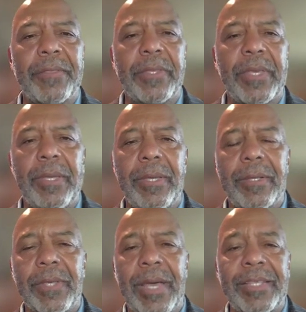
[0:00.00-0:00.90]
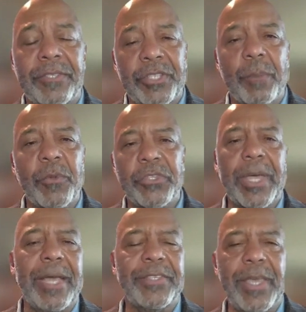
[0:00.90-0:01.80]
the uh, summer
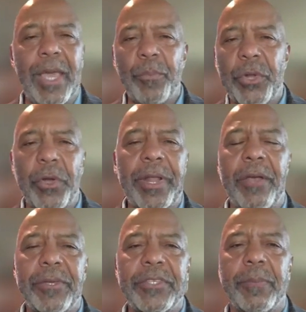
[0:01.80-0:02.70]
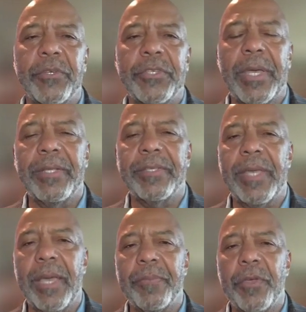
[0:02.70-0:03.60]
science camp, Bernard Harris Summer Science
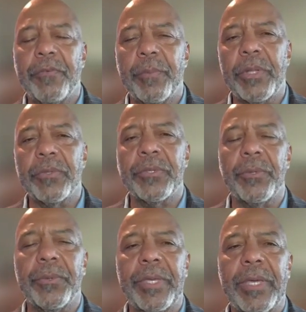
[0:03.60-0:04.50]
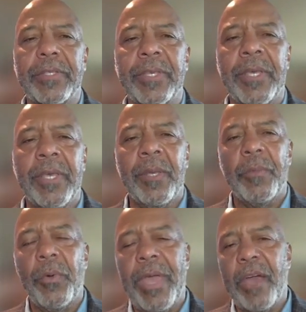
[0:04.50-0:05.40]
Camp there for middle school kids.
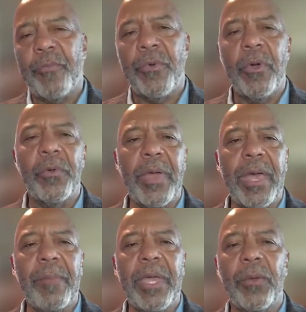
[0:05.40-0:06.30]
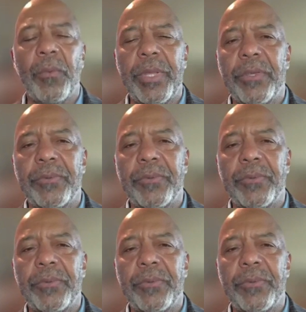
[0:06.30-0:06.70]
But we have programming and we do